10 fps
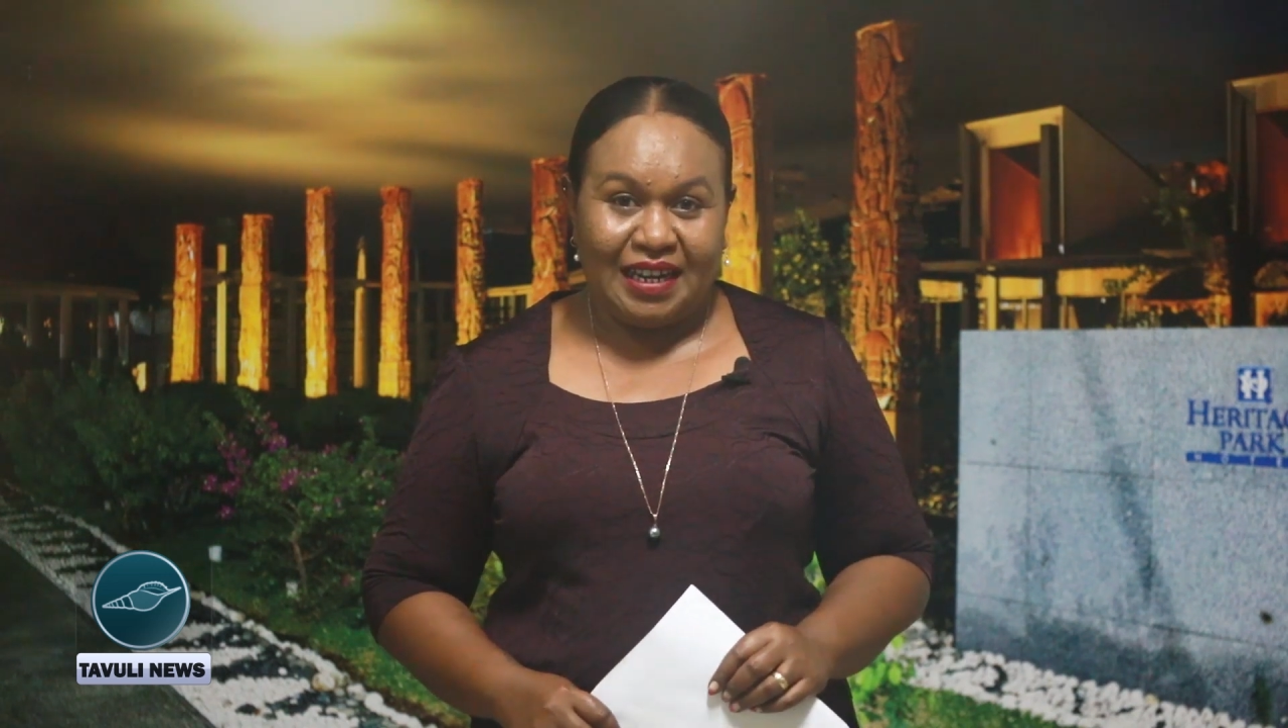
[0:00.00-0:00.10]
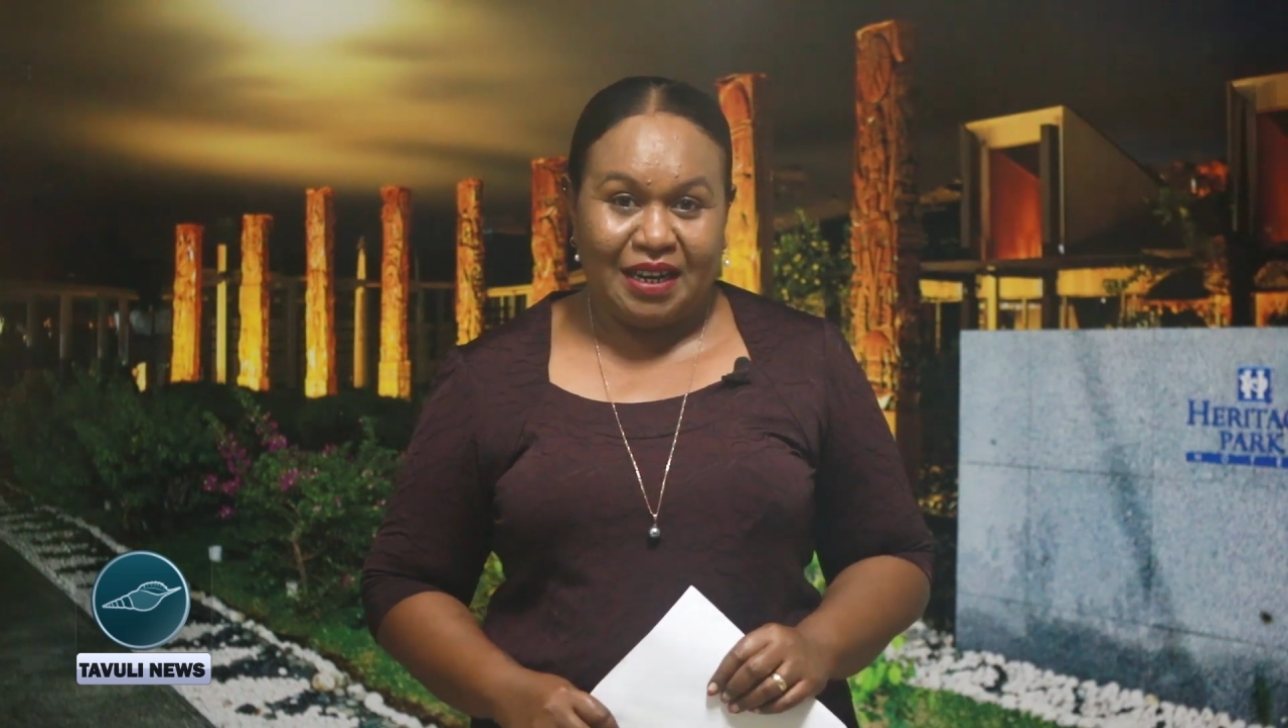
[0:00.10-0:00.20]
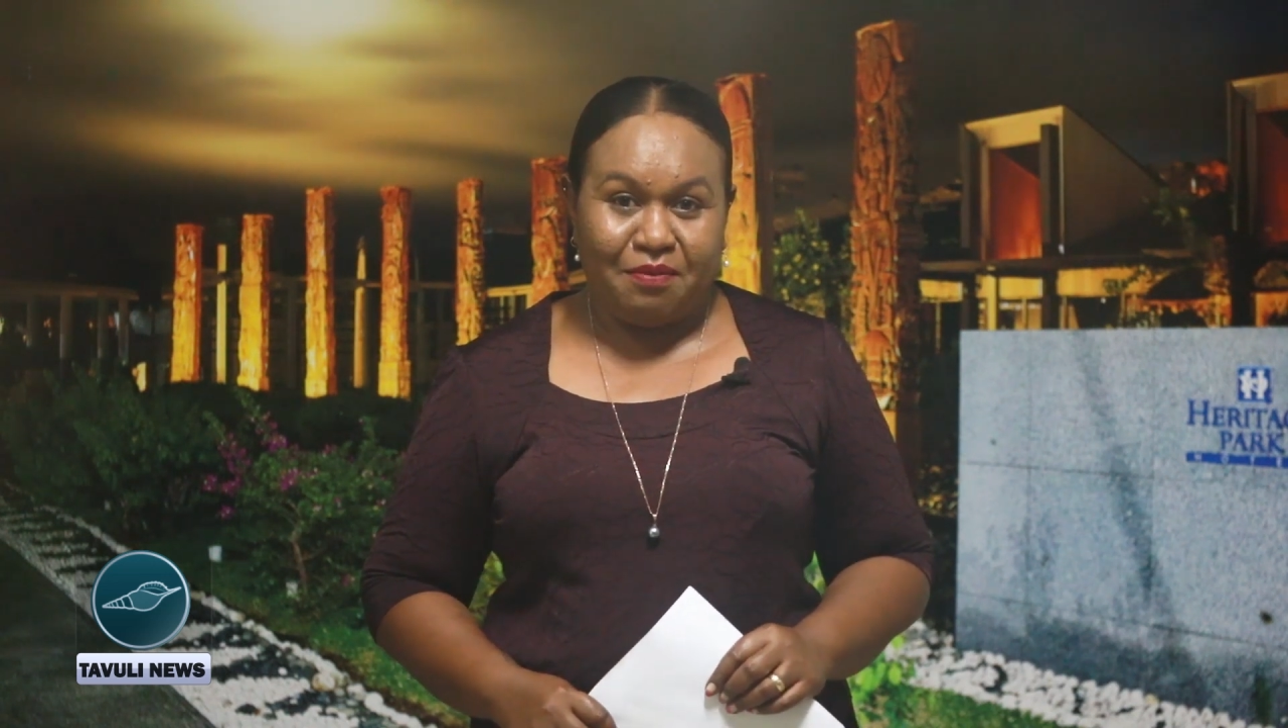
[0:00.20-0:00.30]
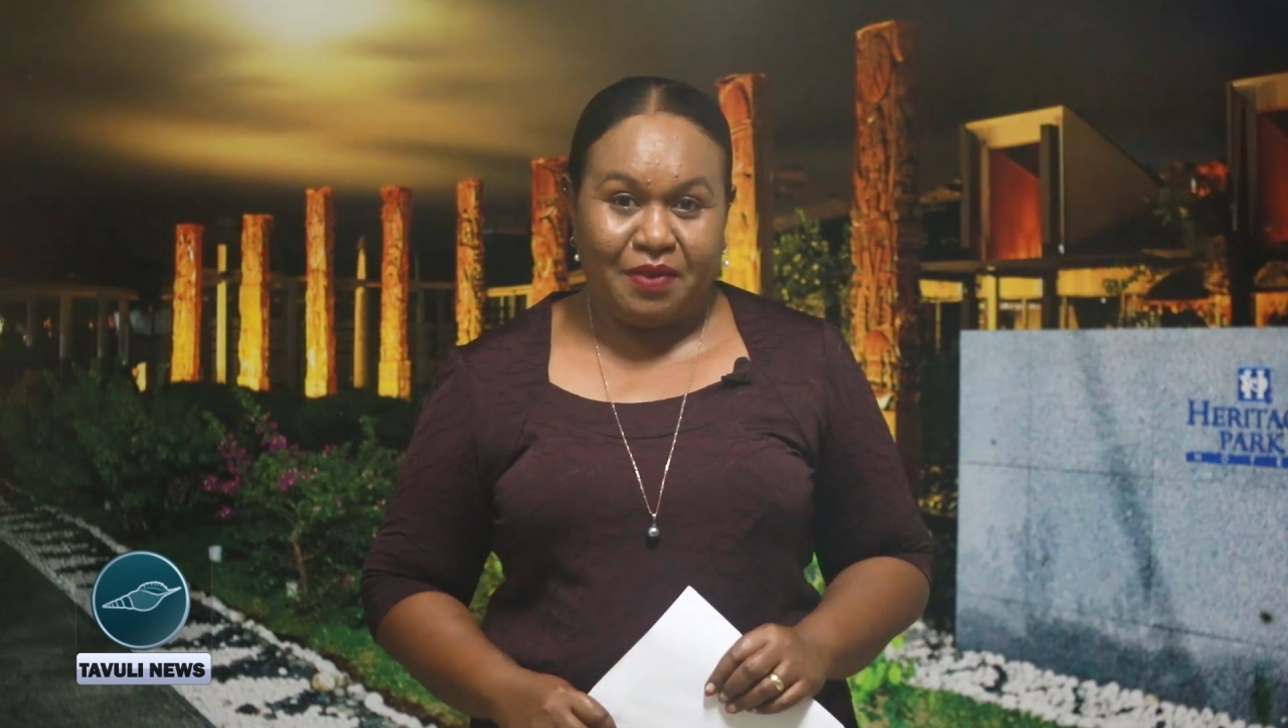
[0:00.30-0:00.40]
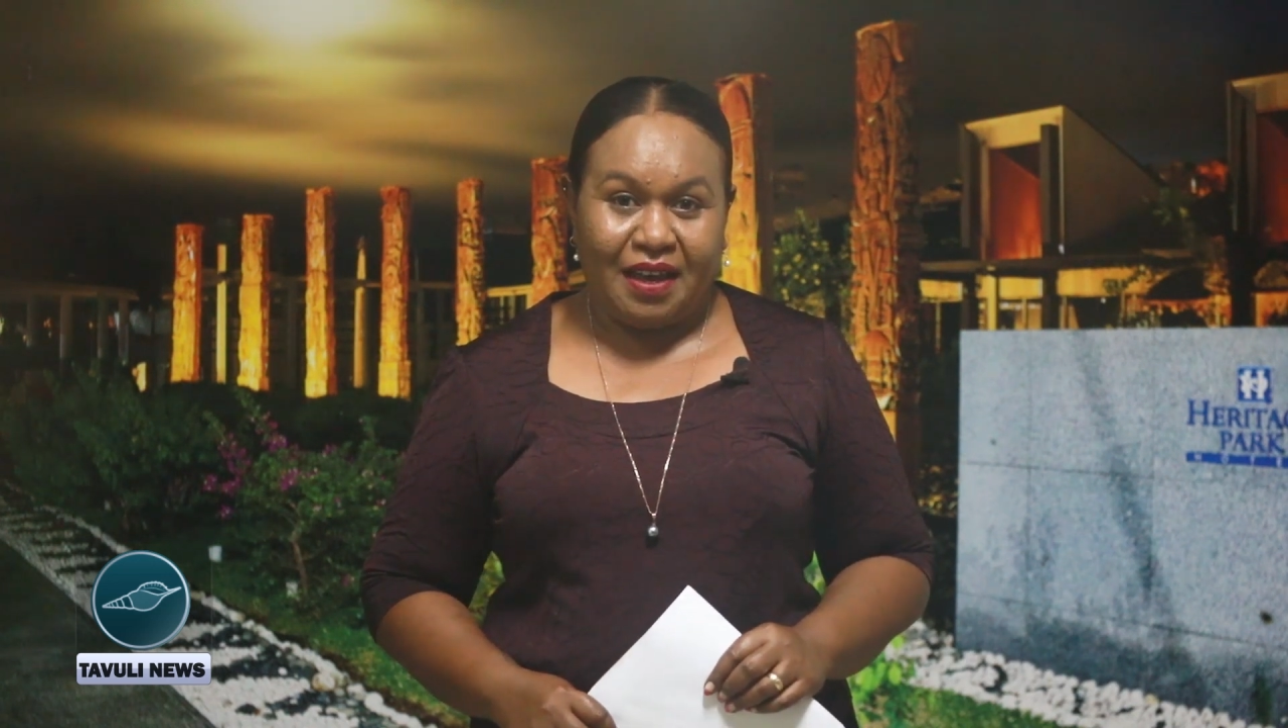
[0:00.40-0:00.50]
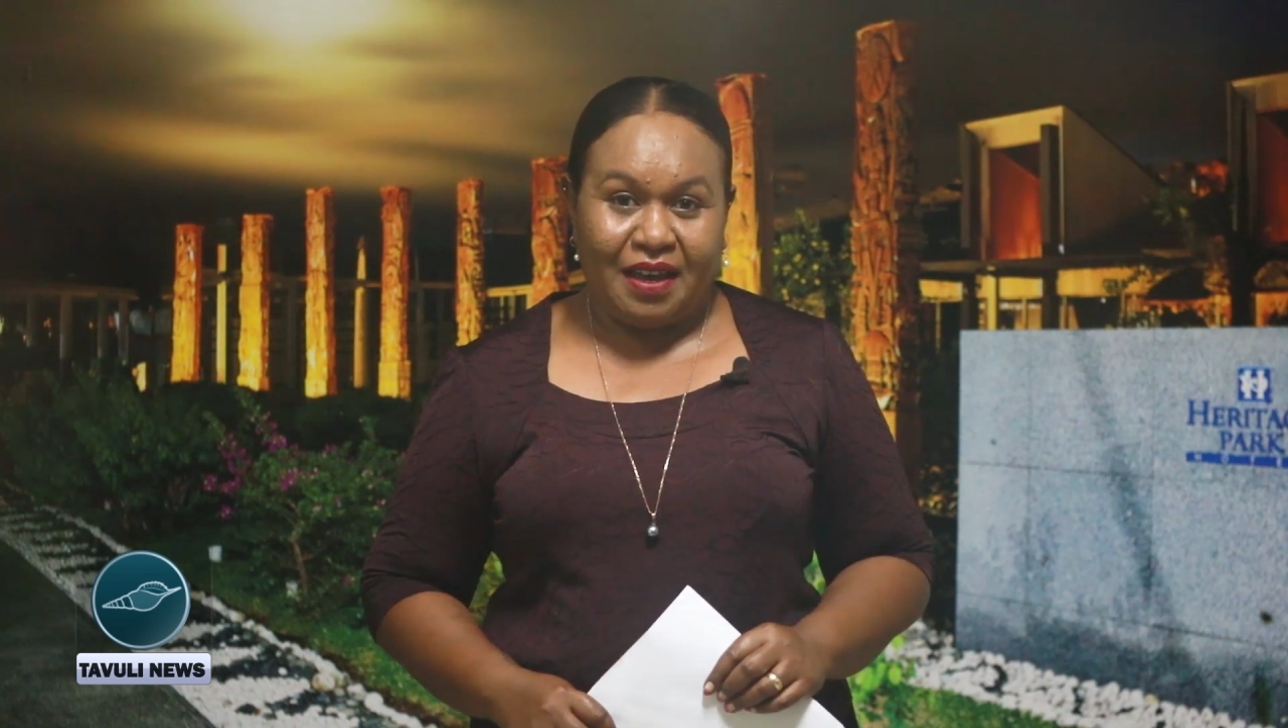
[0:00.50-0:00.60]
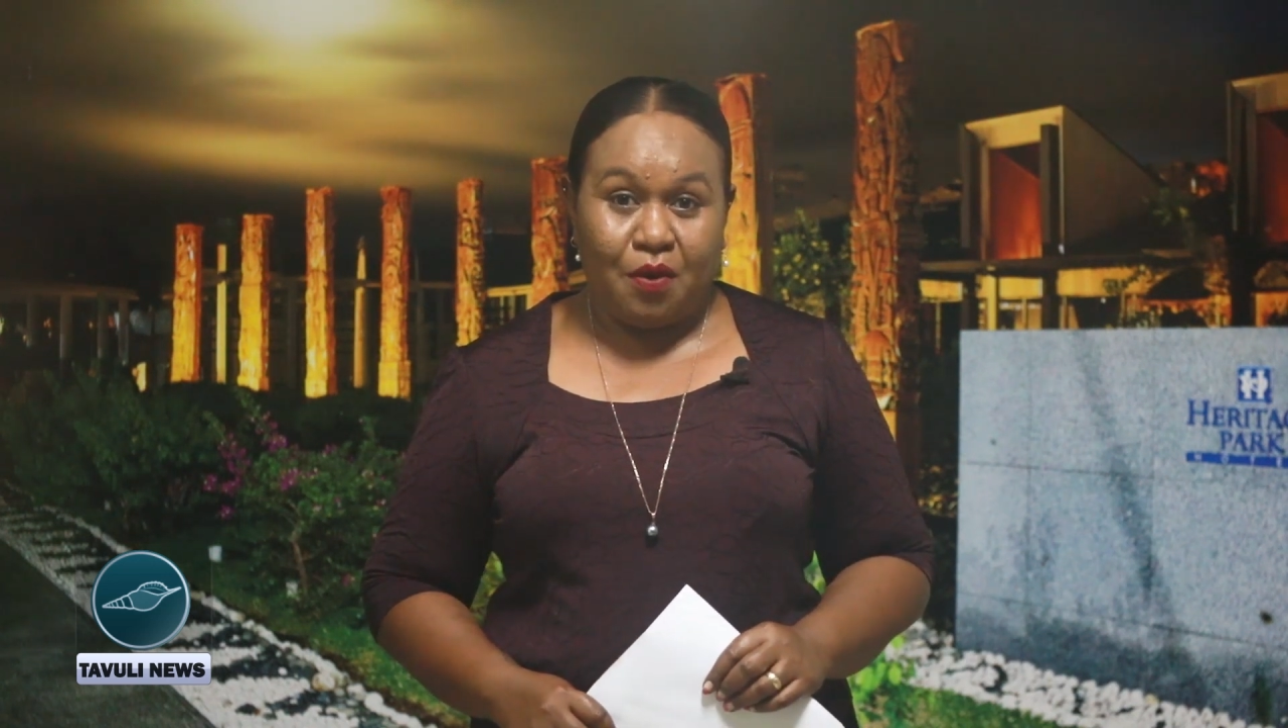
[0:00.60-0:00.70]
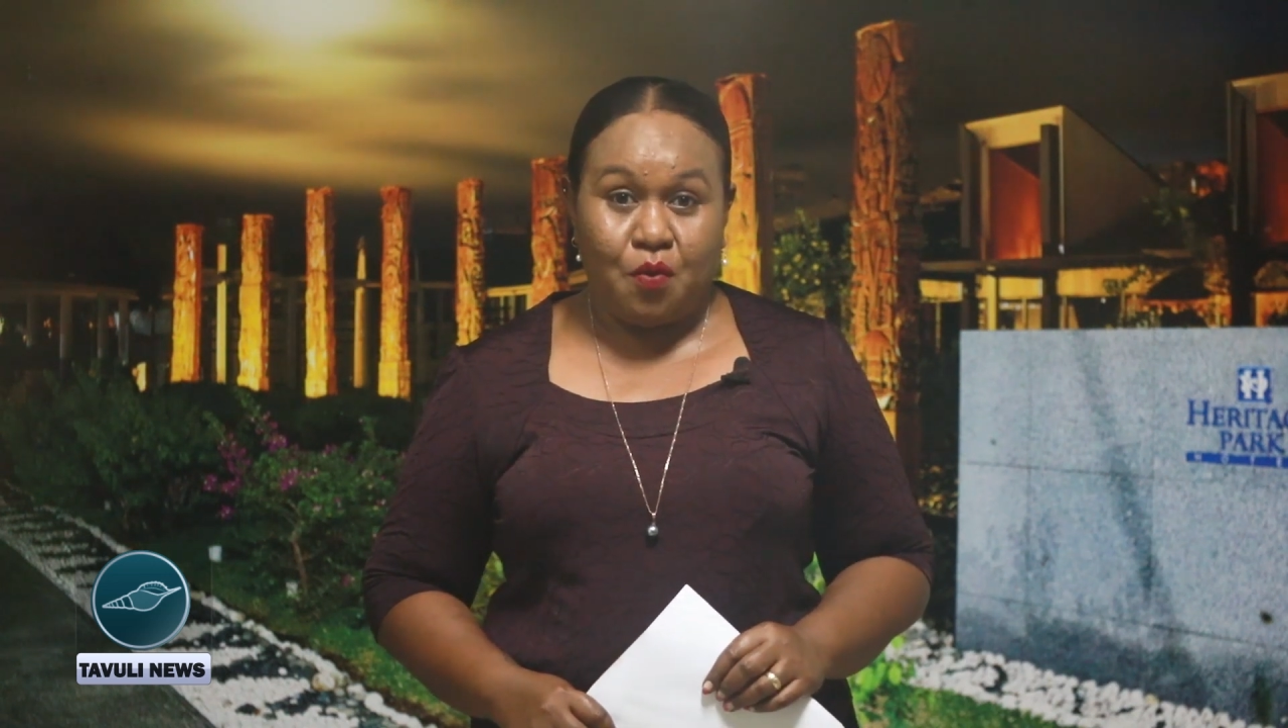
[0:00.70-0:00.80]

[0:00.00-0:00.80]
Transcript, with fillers: led by